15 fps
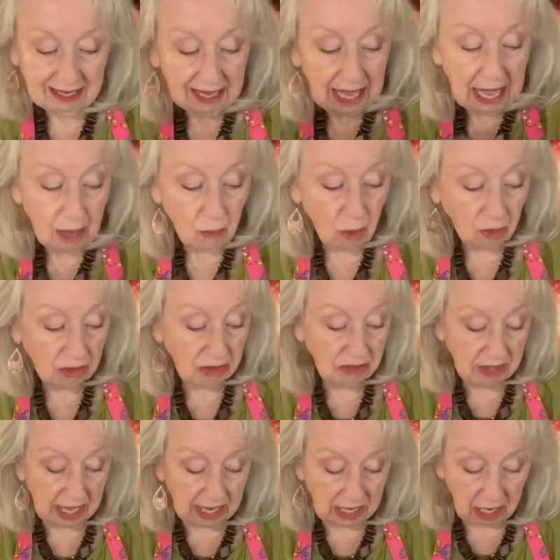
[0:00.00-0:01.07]
I want to
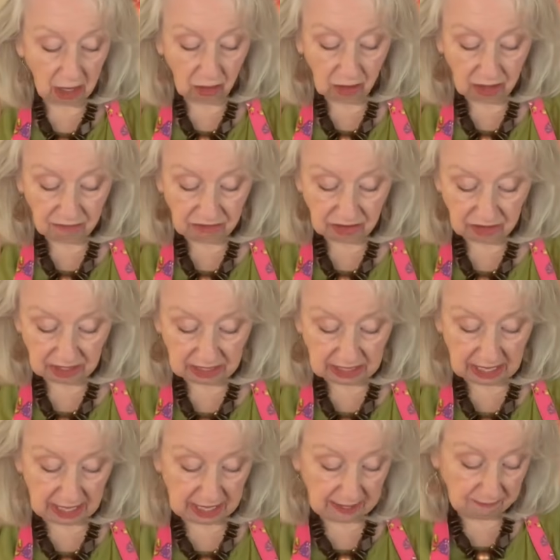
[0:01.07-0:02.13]
thank all of you that
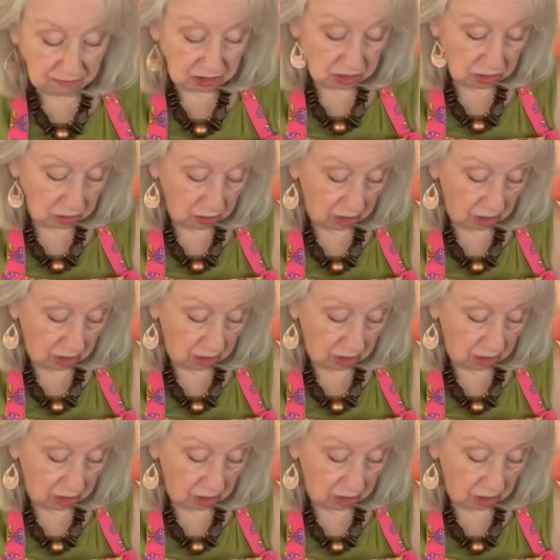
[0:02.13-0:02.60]
came to